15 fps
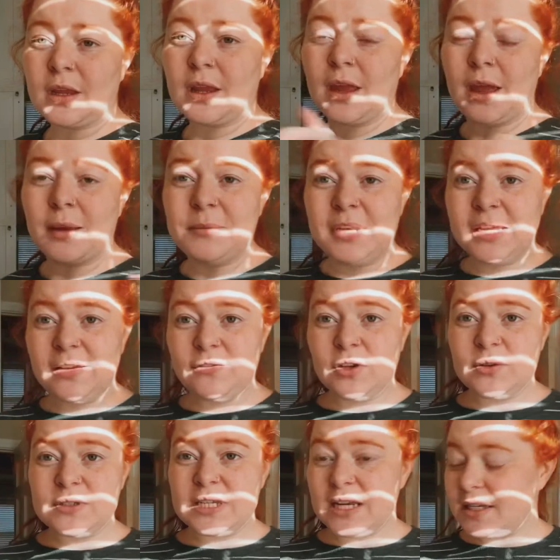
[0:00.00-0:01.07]
I'm gonna give
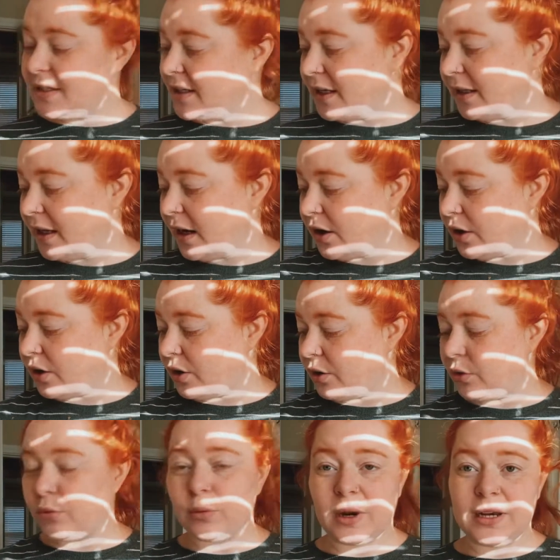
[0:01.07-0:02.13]
you today's skincare
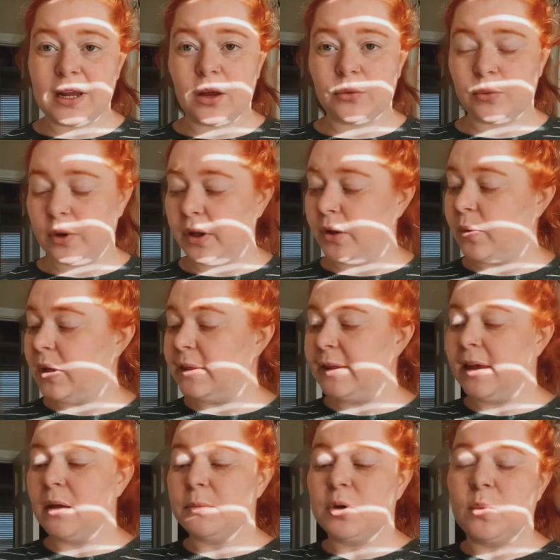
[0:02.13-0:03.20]
rundown really quickly.
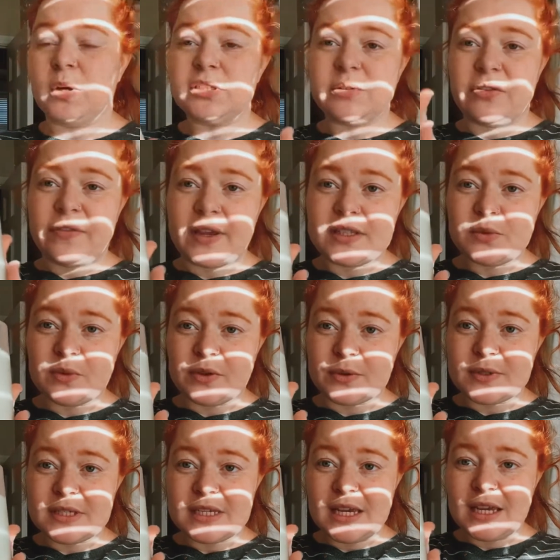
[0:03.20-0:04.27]
I'm gonna wash my face with
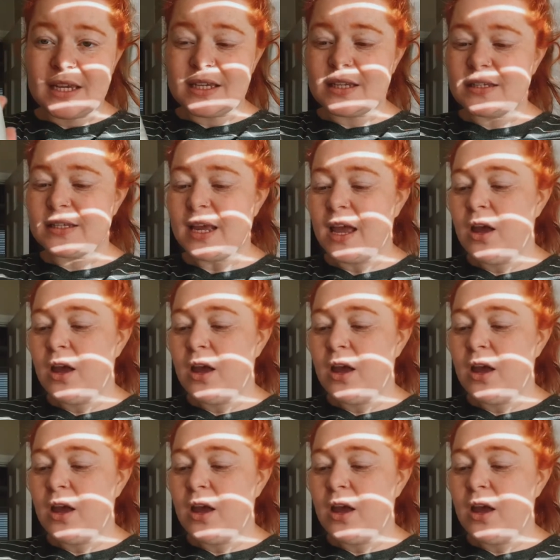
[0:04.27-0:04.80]
Osea's